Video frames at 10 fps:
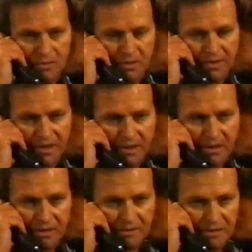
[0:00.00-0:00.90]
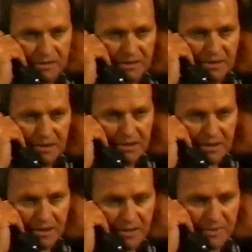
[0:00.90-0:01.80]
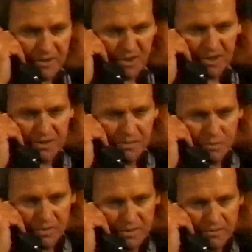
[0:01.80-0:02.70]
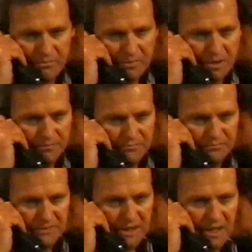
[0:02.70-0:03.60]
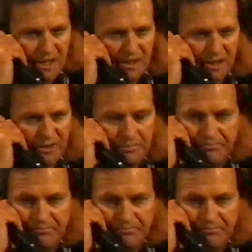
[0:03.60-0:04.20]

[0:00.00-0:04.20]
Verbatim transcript: Okay, I'll, I'll get my chances with them um, later